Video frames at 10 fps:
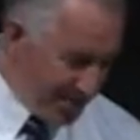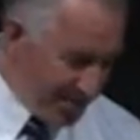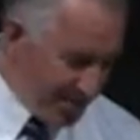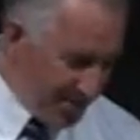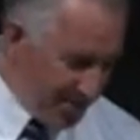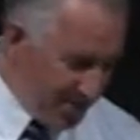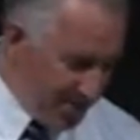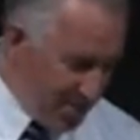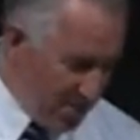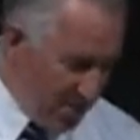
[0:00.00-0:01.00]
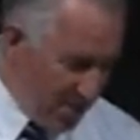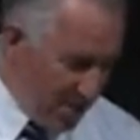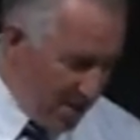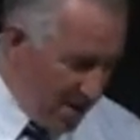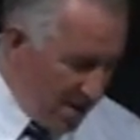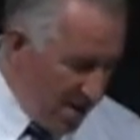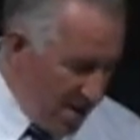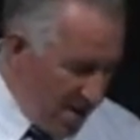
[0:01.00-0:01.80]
Nothing is said.